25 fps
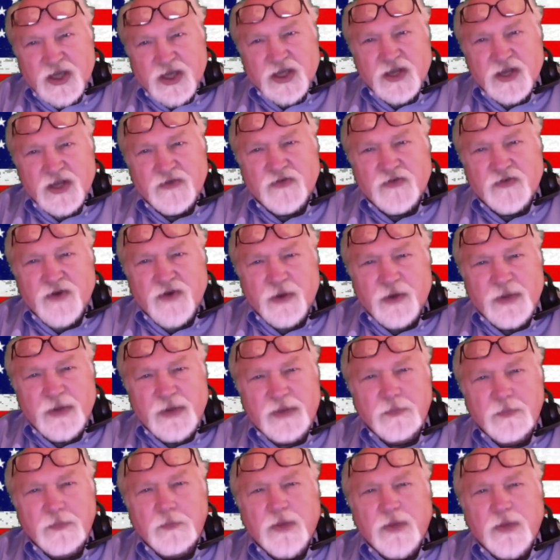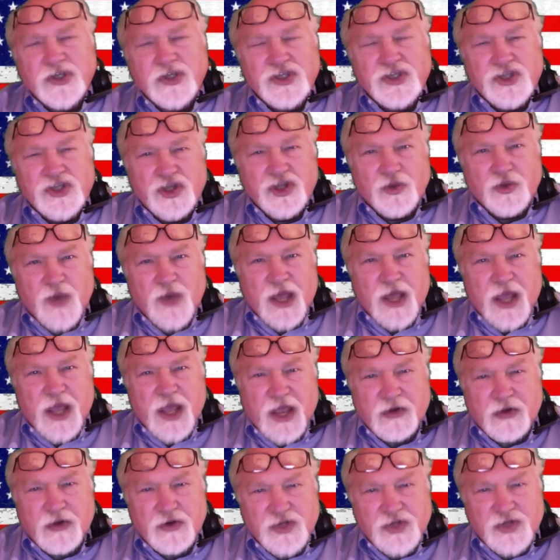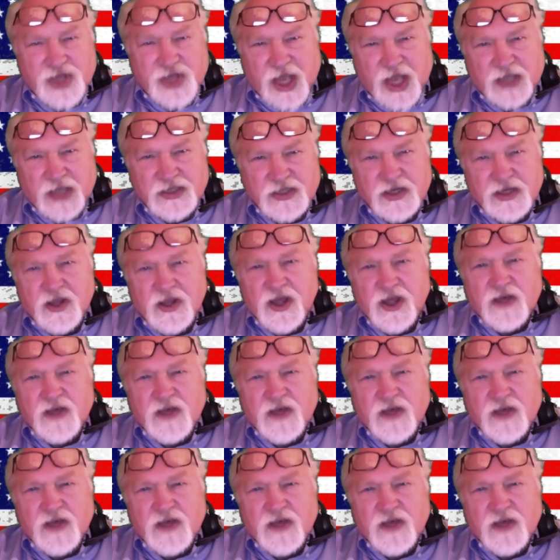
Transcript: conforming much to the way Andrew Jackson